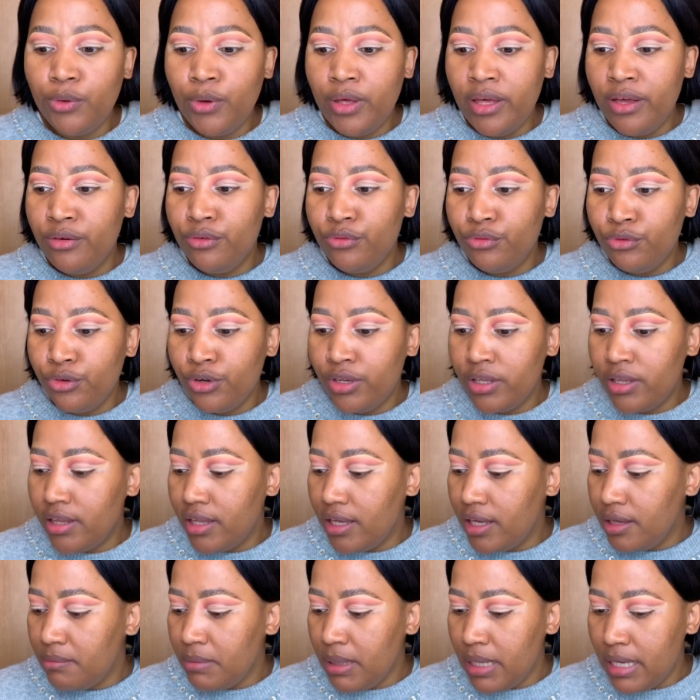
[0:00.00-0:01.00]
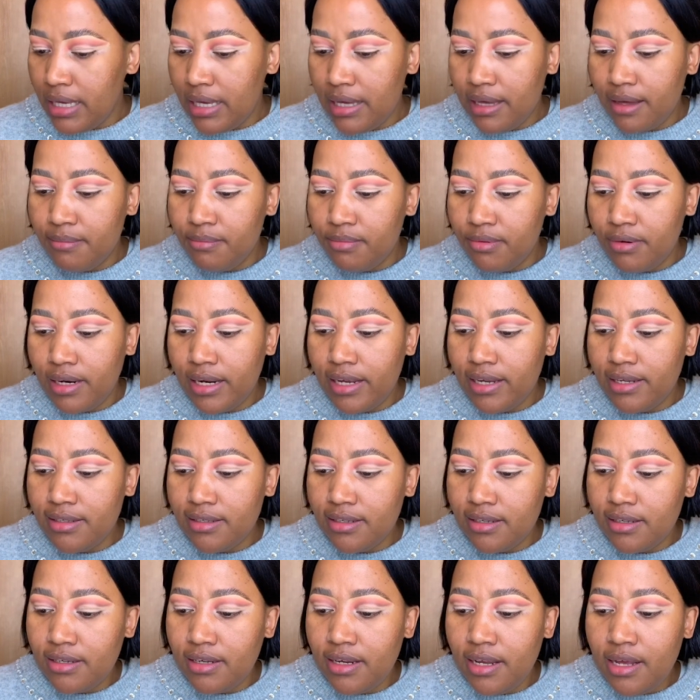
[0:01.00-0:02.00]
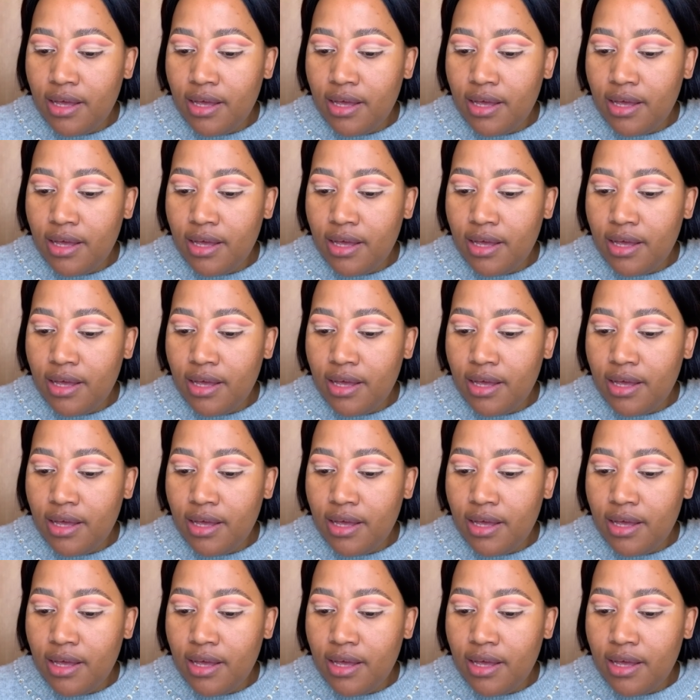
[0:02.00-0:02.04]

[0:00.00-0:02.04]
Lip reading: everything makeup related,